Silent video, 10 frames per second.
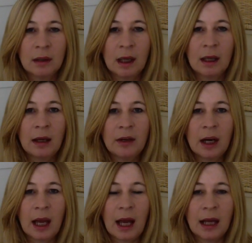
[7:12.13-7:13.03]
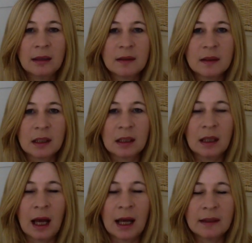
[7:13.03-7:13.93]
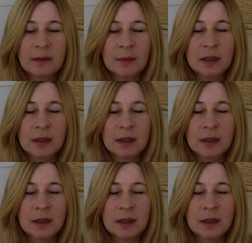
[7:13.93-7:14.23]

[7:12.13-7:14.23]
allow your hands to clasp